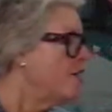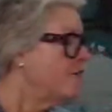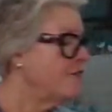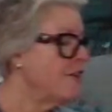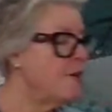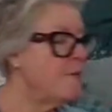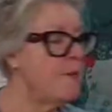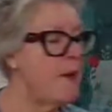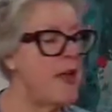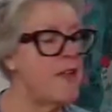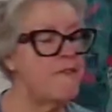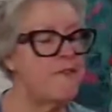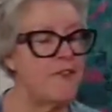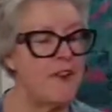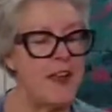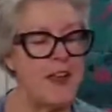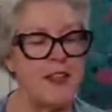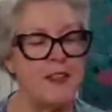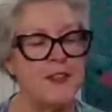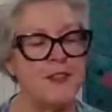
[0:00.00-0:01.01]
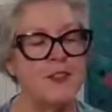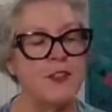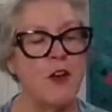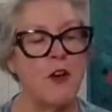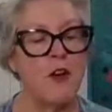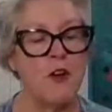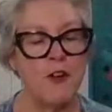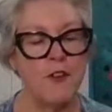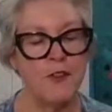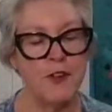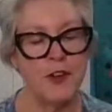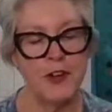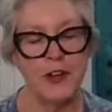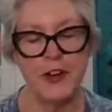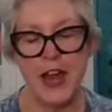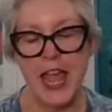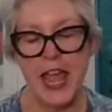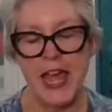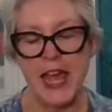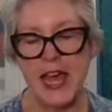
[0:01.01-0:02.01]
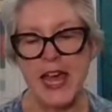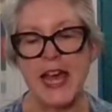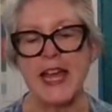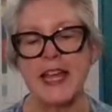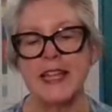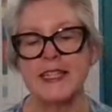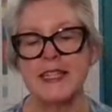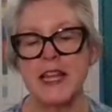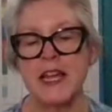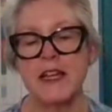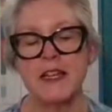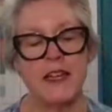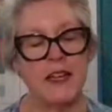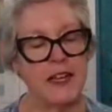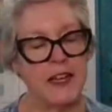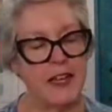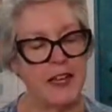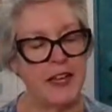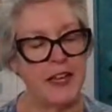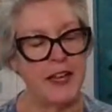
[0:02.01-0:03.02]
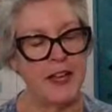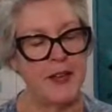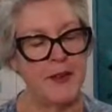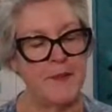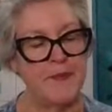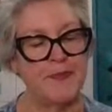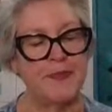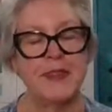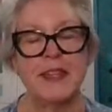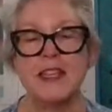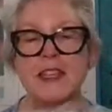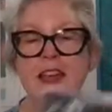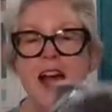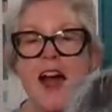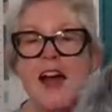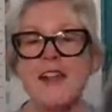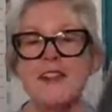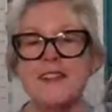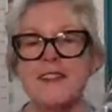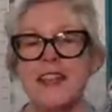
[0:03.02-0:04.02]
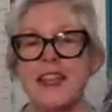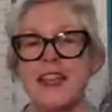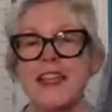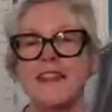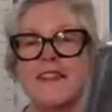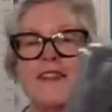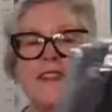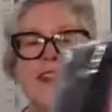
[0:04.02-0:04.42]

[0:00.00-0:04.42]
From my friends over at Yazi,